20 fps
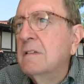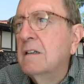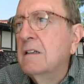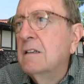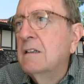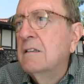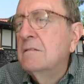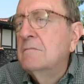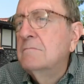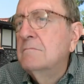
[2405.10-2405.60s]

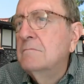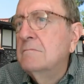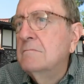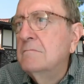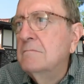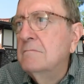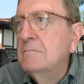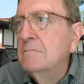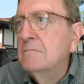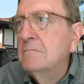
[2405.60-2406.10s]
and
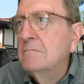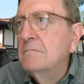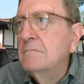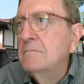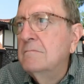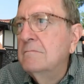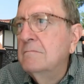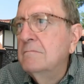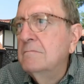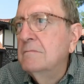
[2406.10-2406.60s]

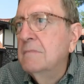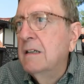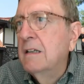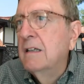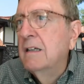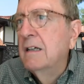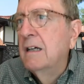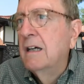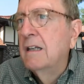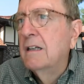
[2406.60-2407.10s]

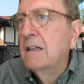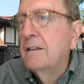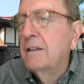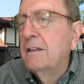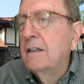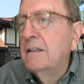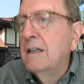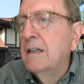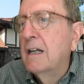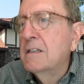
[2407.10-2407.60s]
I
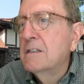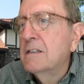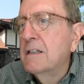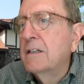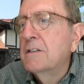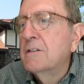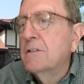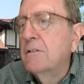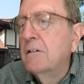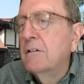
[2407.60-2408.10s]
think
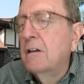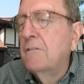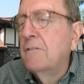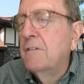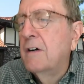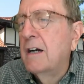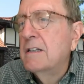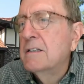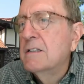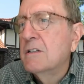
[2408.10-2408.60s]
that's good
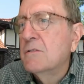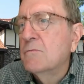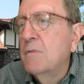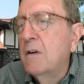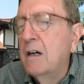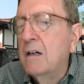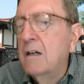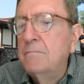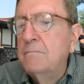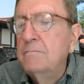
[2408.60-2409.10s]
advice as
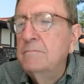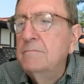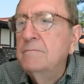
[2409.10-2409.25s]
well.